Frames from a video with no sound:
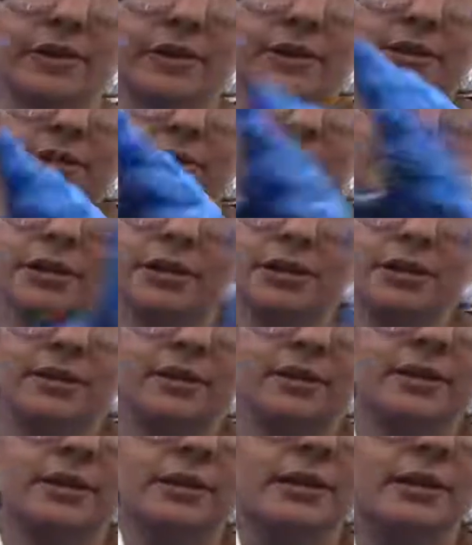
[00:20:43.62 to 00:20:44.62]
solution,
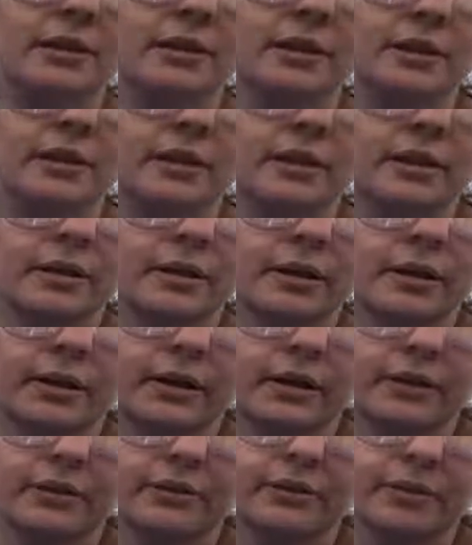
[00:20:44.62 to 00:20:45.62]
and
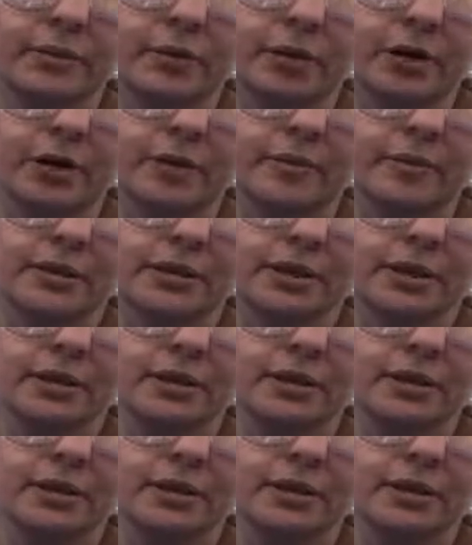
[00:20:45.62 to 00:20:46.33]
it formed